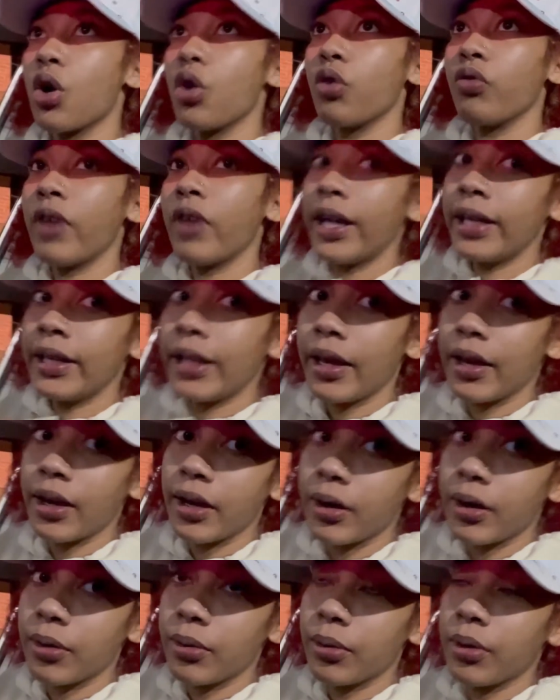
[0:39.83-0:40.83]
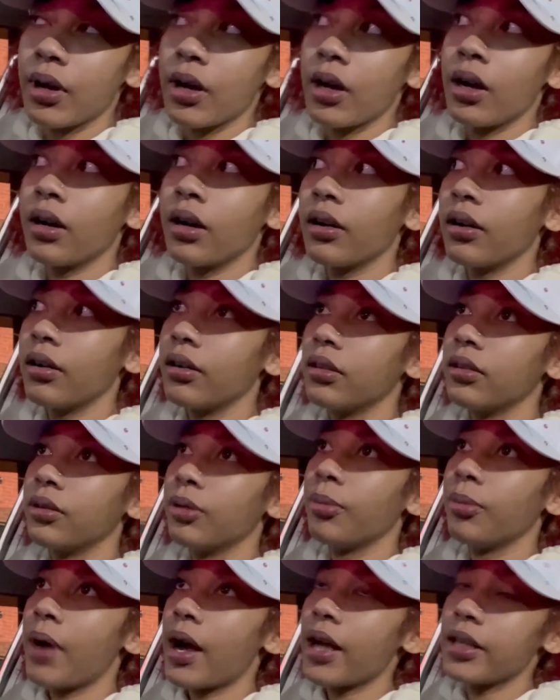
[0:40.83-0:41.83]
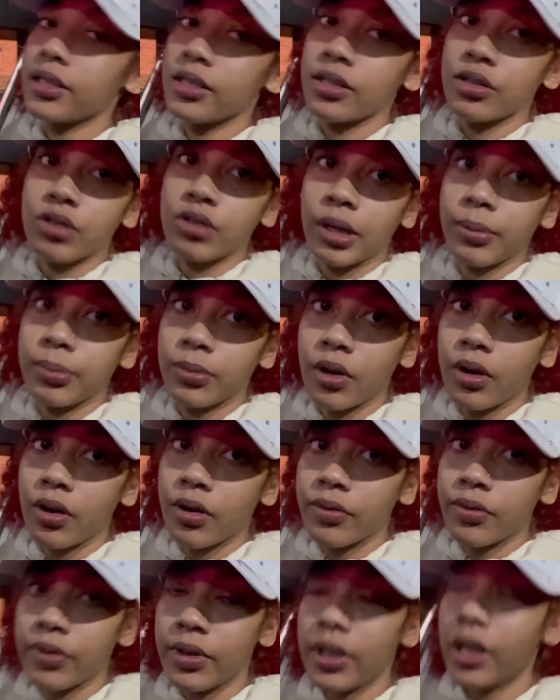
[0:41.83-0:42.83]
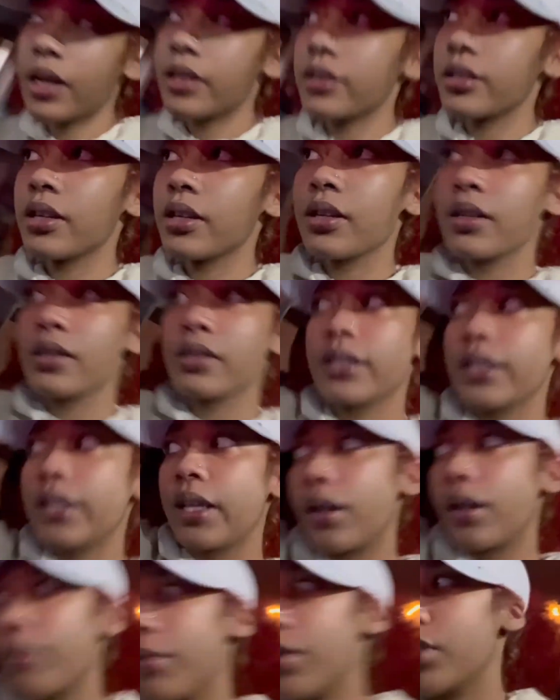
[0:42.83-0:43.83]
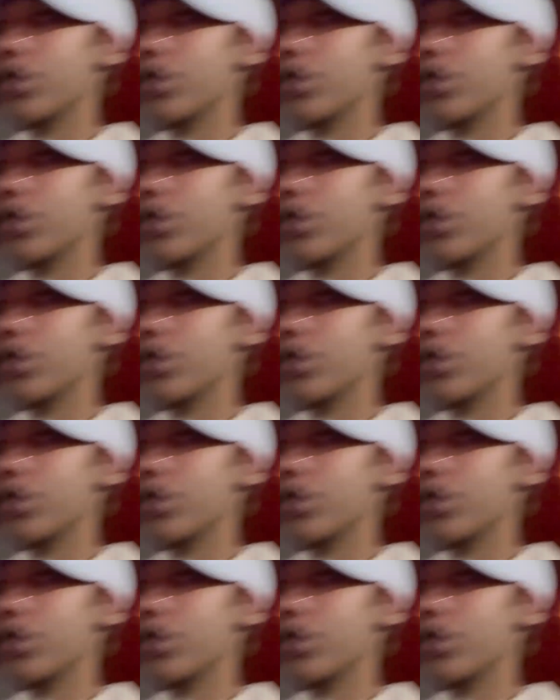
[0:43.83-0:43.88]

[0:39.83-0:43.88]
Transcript: right now, I just dropped off Nazir's camera